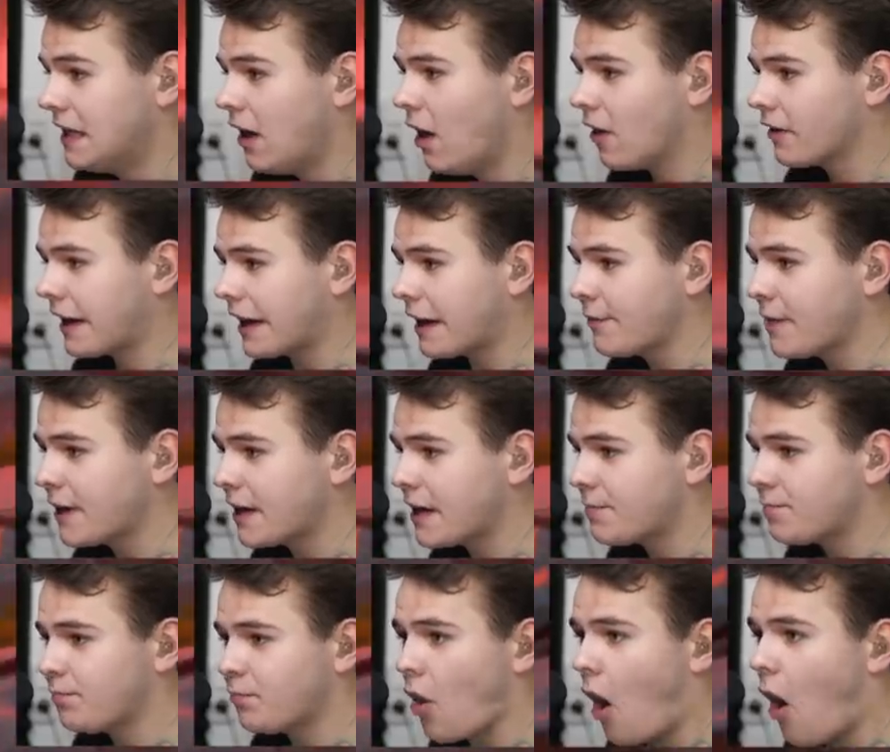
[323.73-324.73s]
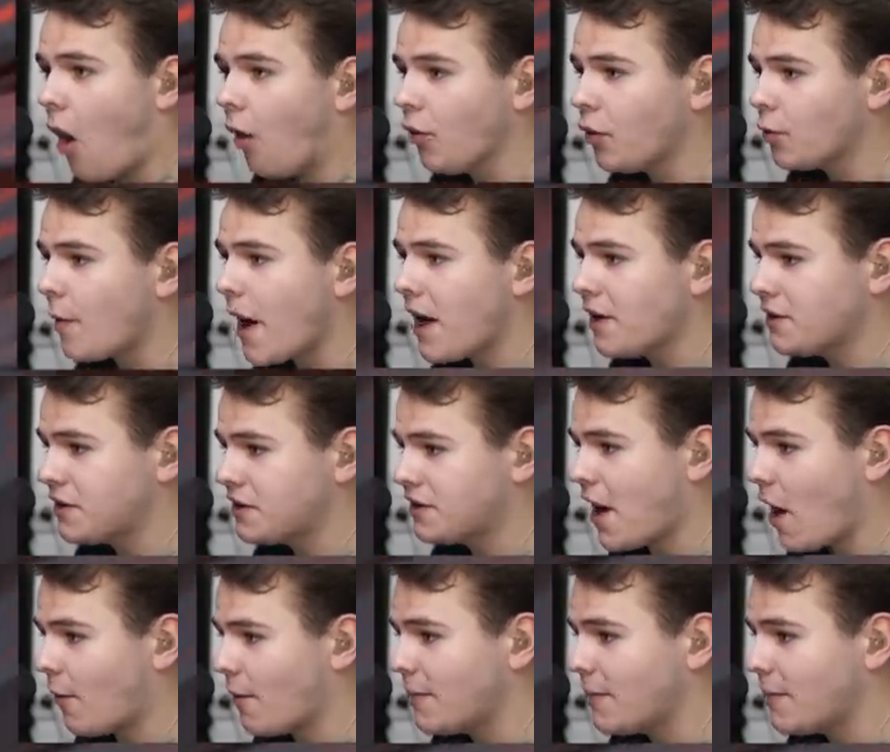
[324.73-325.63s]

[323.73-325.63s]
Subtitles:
Okay, can we all the way to the tail?